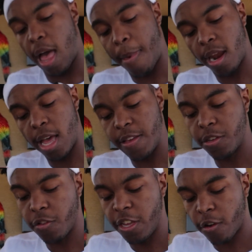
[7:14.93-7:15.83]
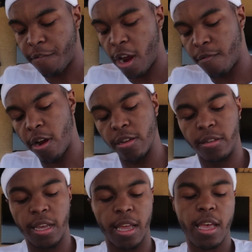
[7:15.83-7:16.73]
I'm not gonna lie, these are very
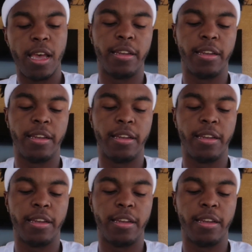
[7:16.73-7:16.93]
sick.